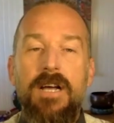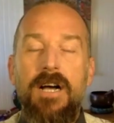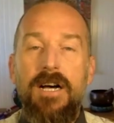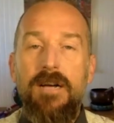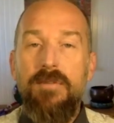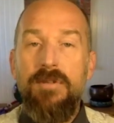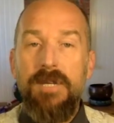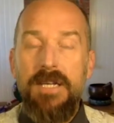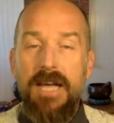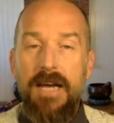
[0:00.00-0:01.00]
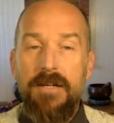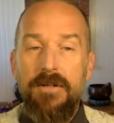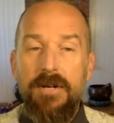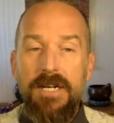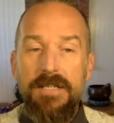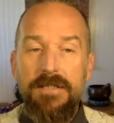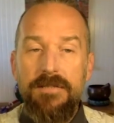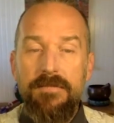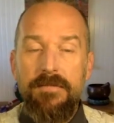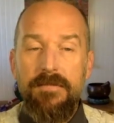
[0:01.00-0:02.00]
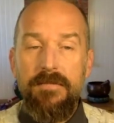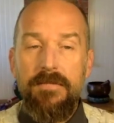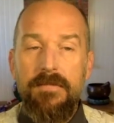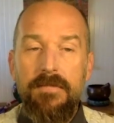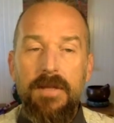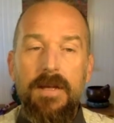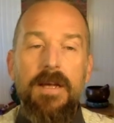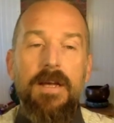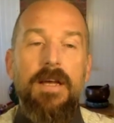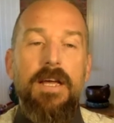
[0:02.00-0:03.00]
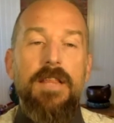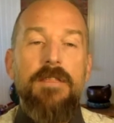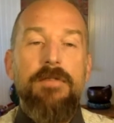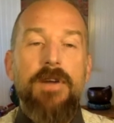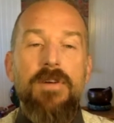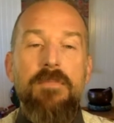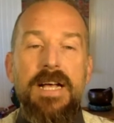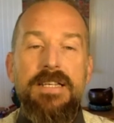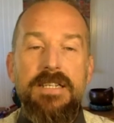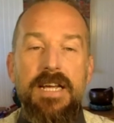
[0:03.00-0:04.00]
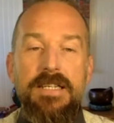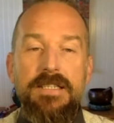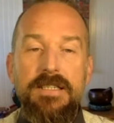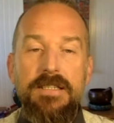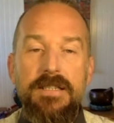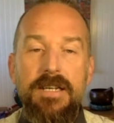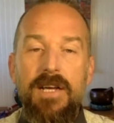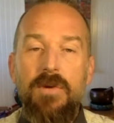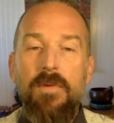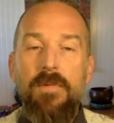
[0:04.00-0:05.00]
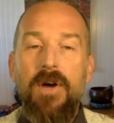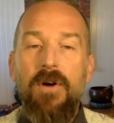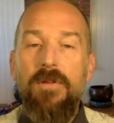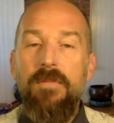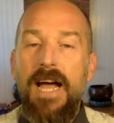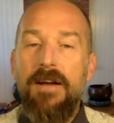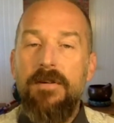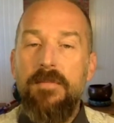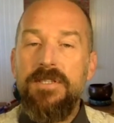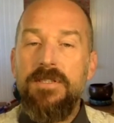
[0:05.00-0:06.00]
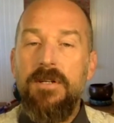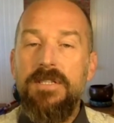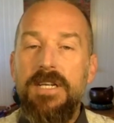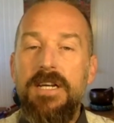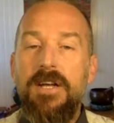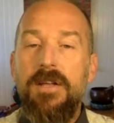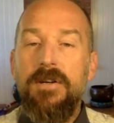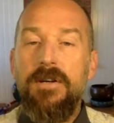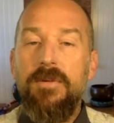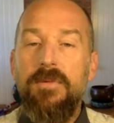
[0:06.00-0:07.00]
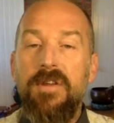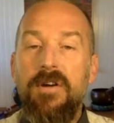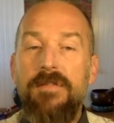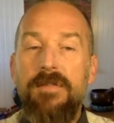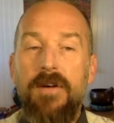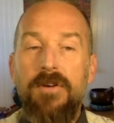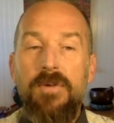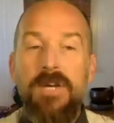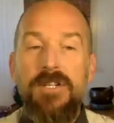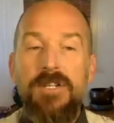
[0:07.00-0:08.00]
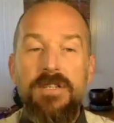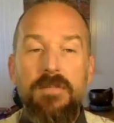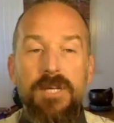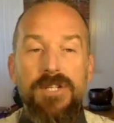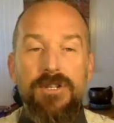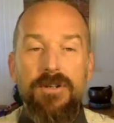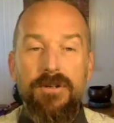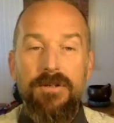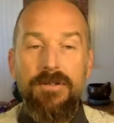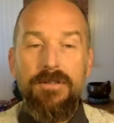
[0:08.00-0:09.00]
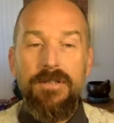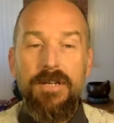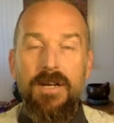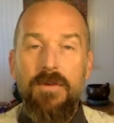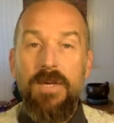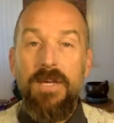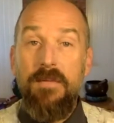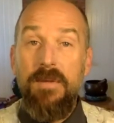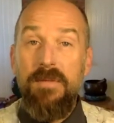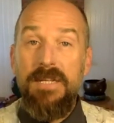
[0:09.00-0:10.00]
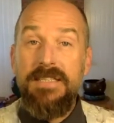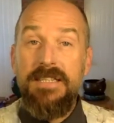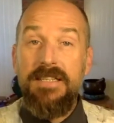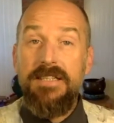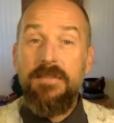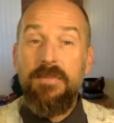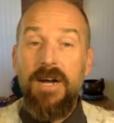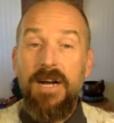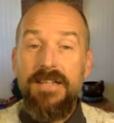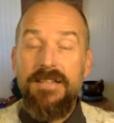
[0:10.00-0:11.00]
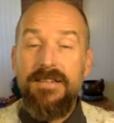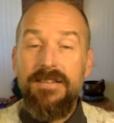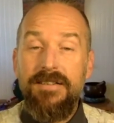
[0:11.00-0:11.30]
unmoving categories. In the very best cases, when we hold back from assaulting another with our evaluations and pigeonholes, we can be pleasantly surprised.